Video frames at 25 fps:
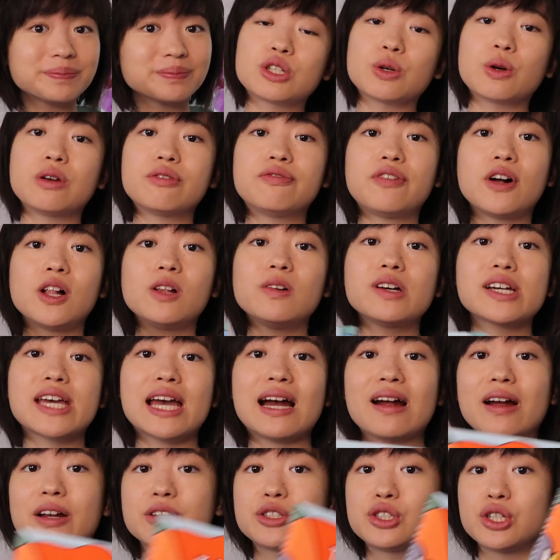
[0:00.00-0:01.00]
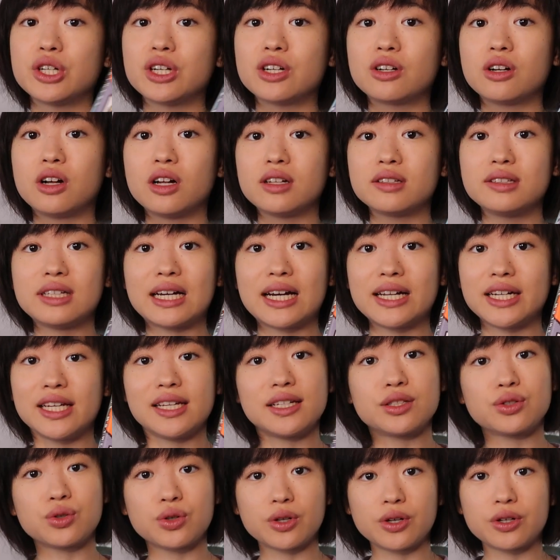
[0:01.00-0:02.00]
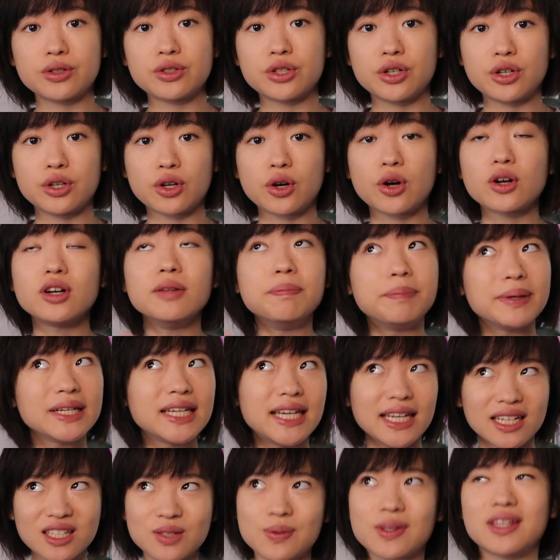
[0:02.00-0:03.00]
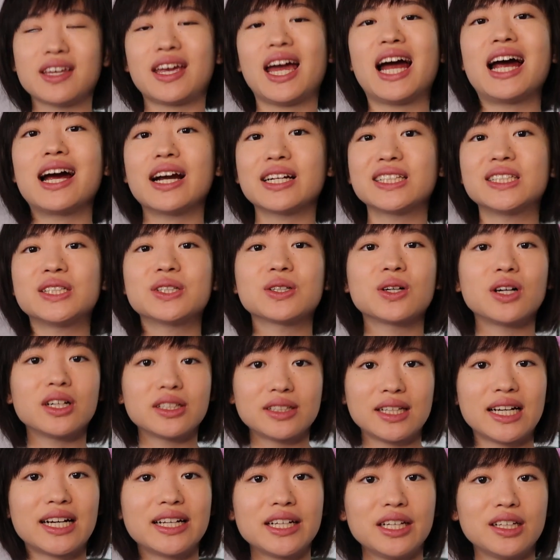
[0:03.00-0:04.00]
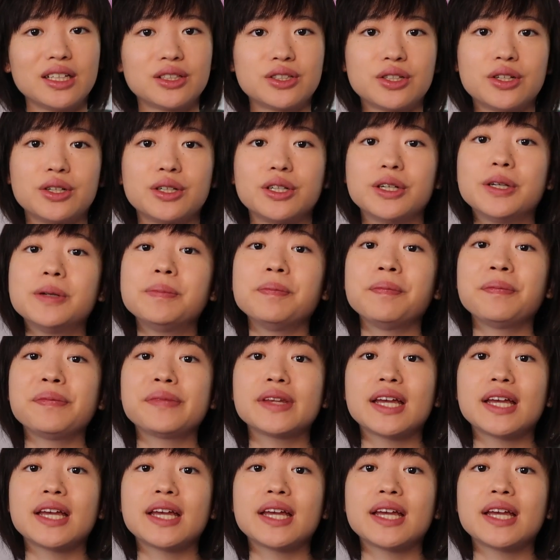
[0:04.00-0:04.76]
So we follow a character called Nadia Turner, or it begins with a character called Nadia Turner.